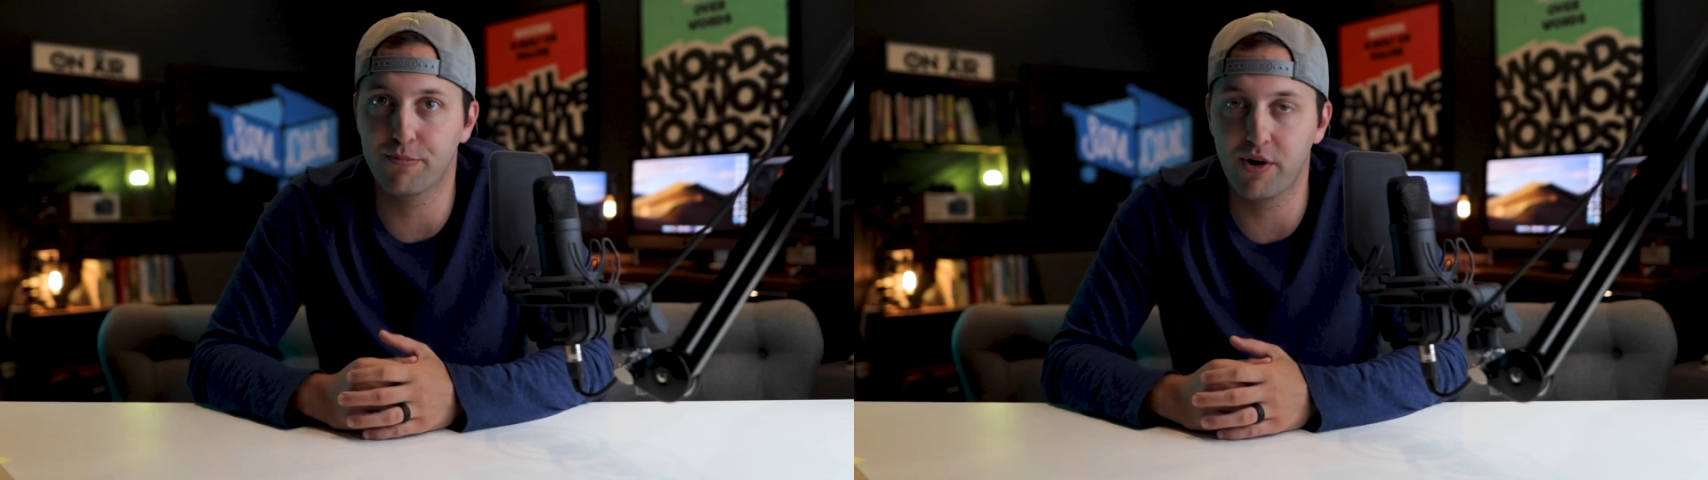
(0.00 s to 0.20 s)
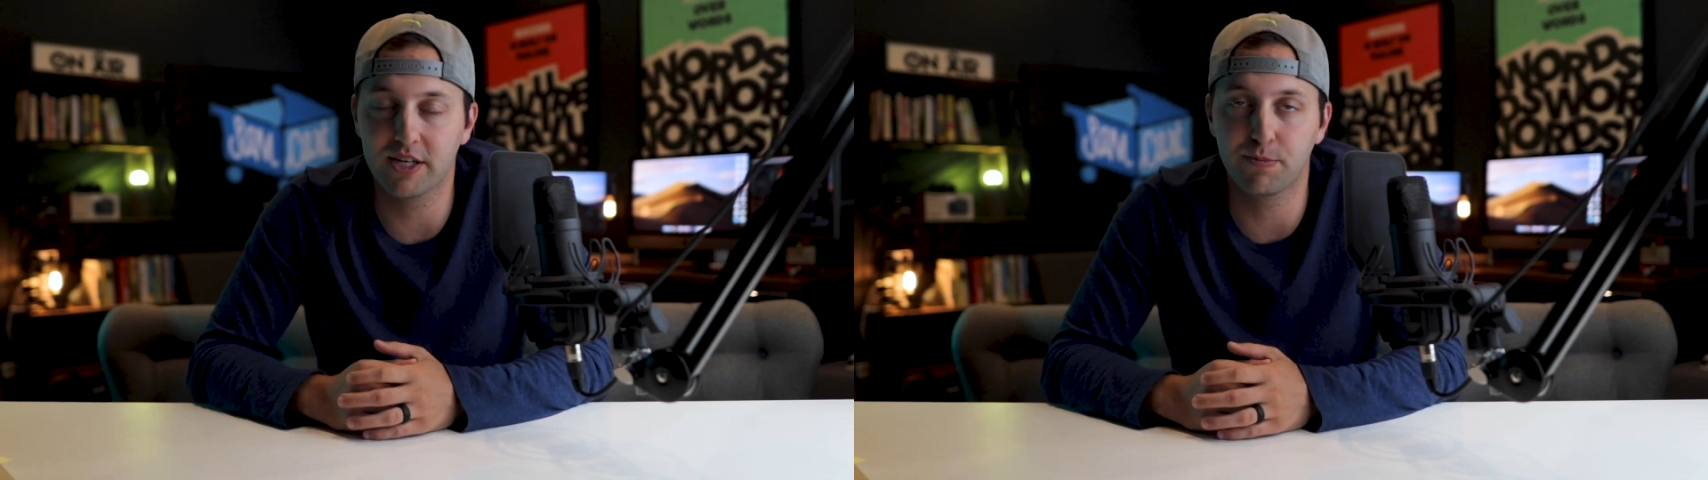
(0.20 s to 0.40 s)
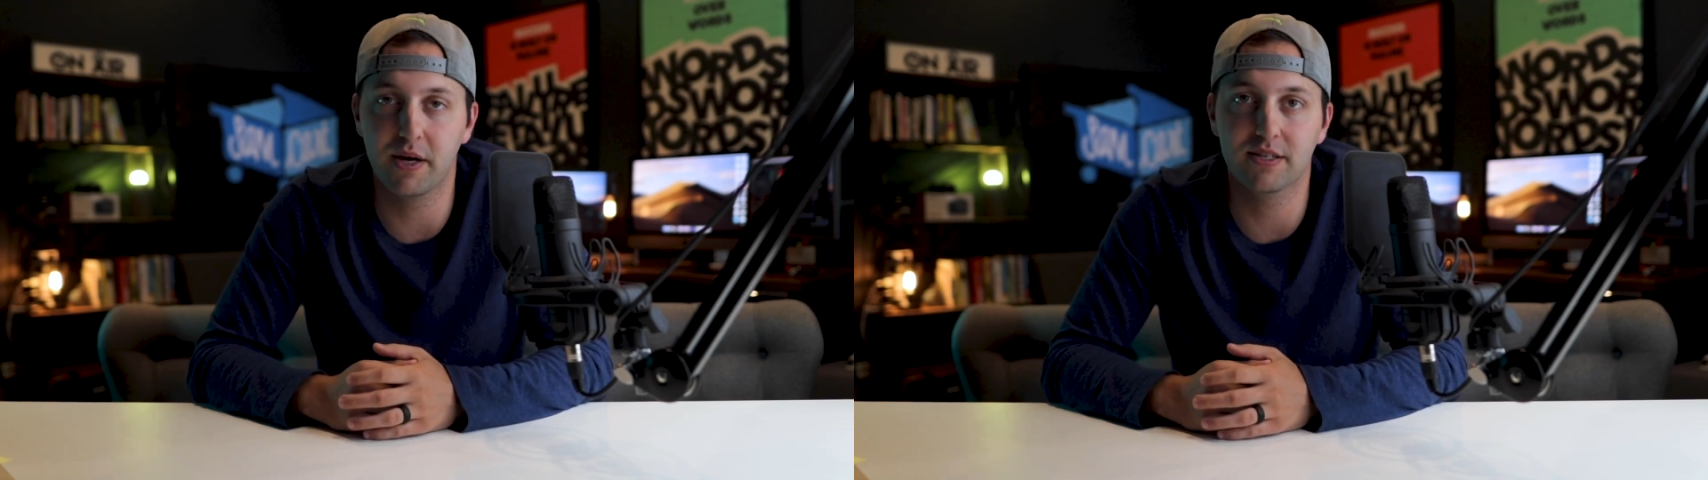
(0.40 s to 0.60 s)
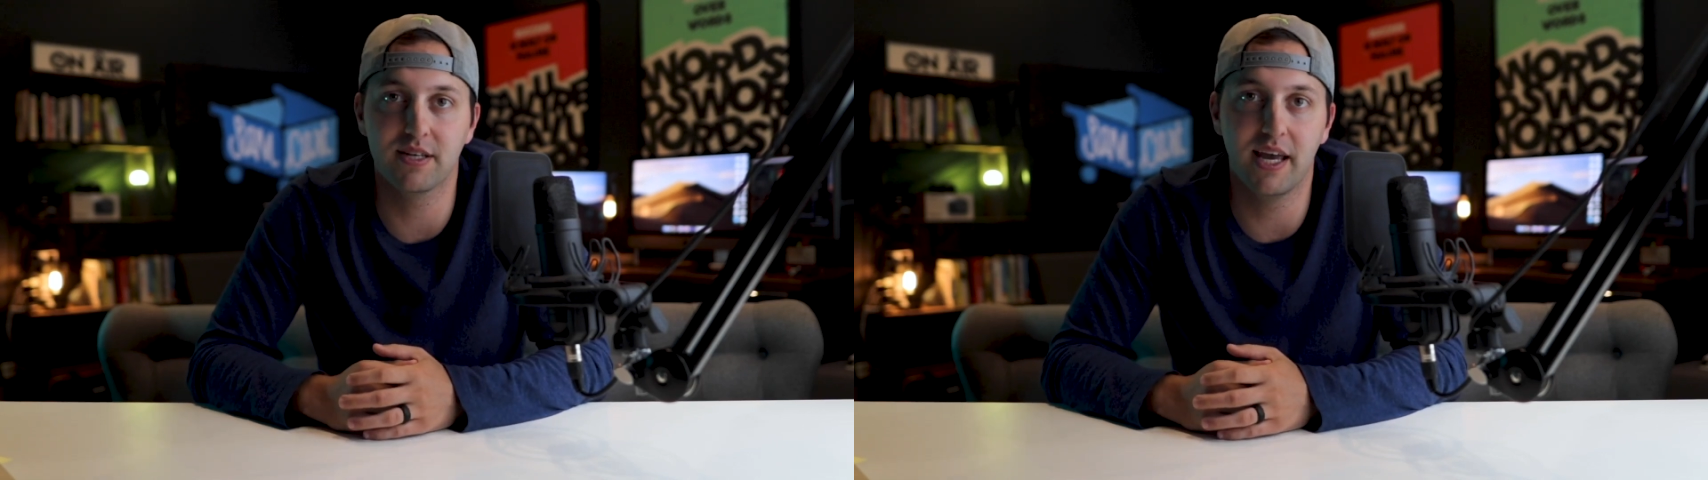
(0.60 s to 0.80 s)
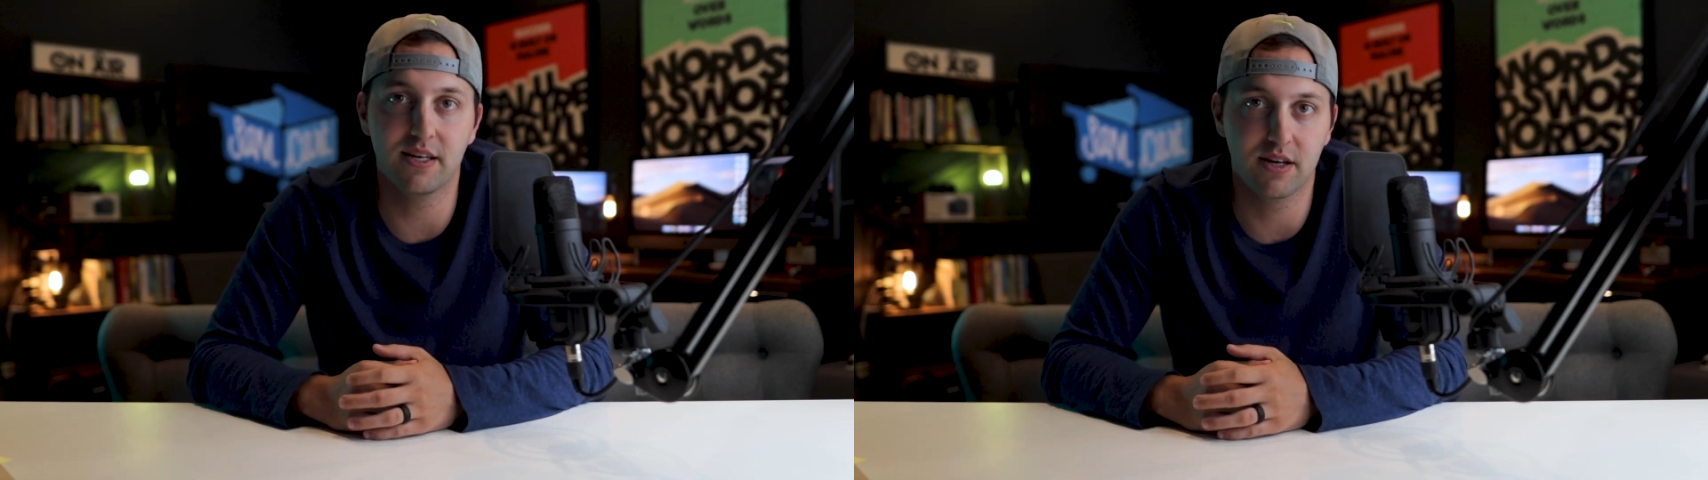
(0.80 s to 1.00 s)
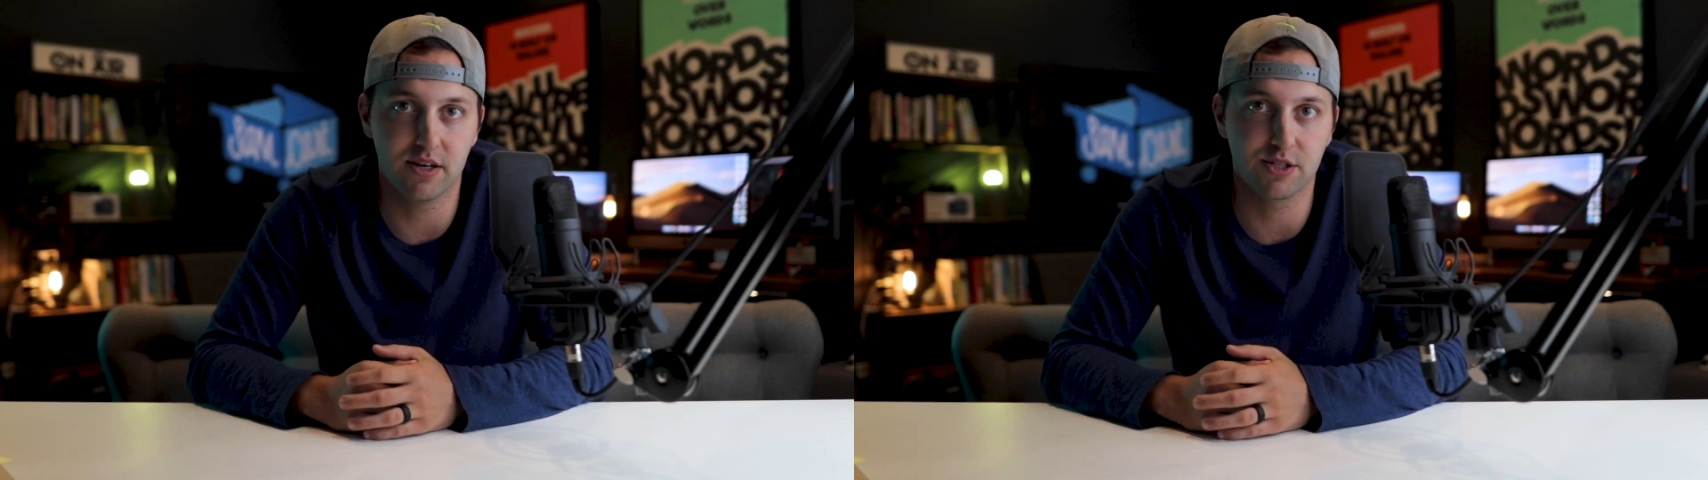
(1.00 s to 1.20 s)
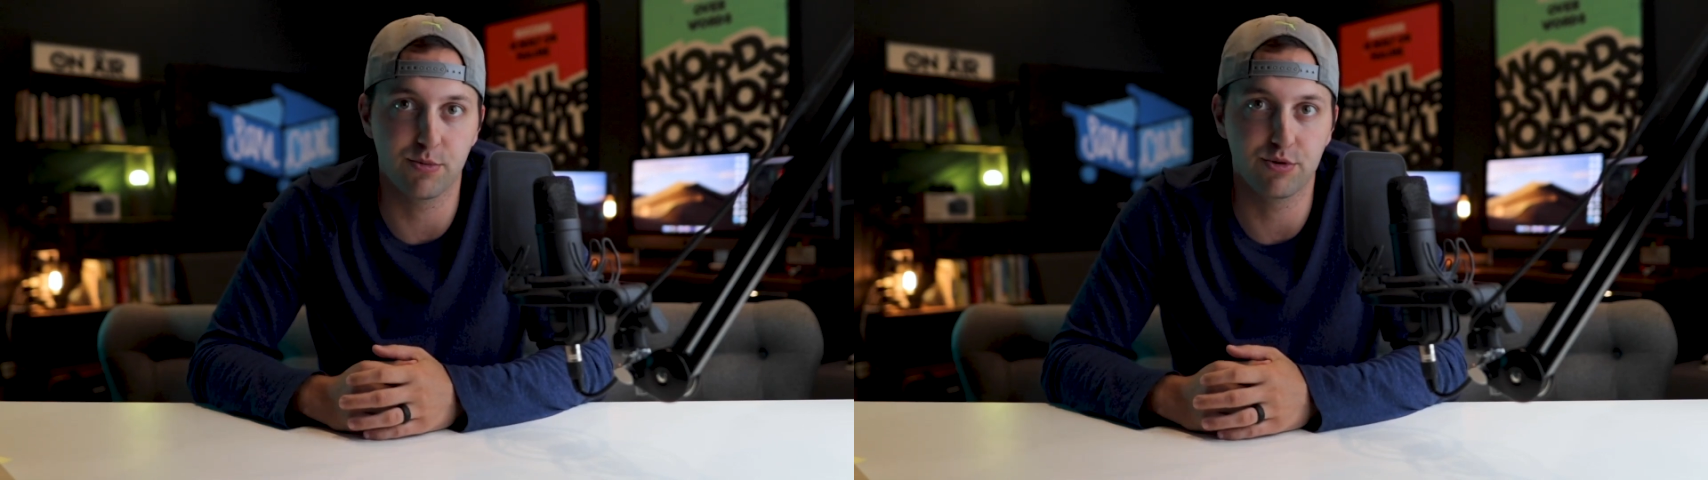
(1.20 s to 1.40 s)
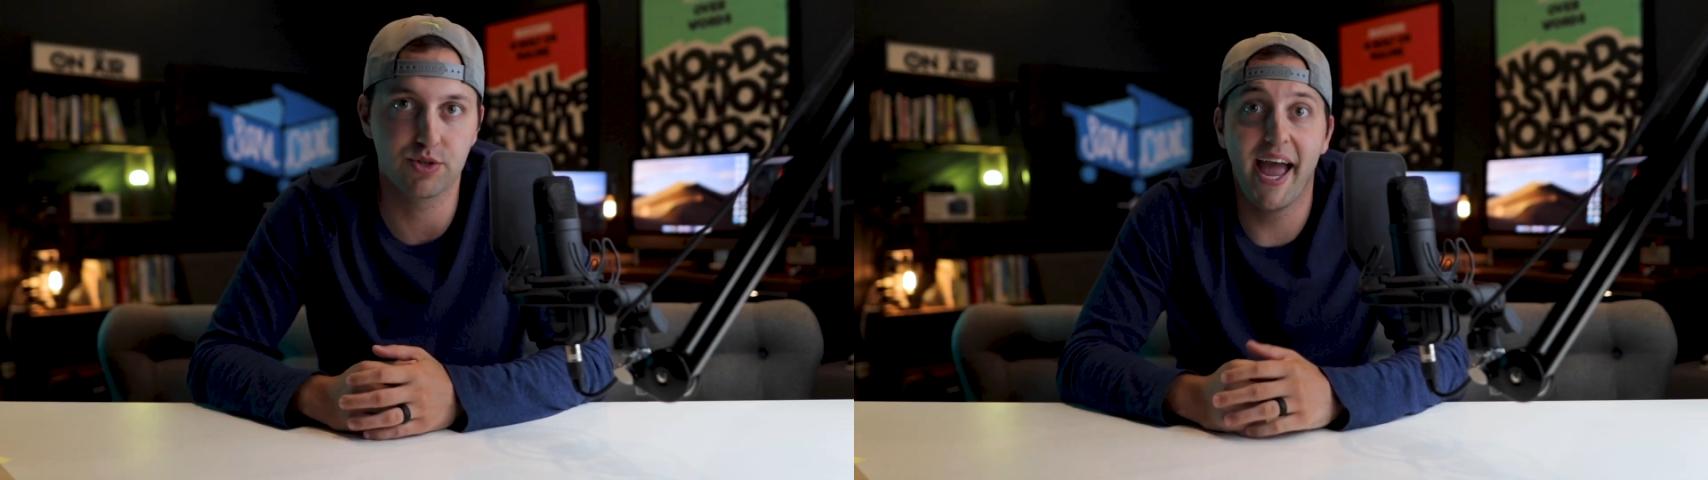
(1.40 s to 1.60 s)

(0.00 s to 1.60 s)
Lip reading: prospects and customers.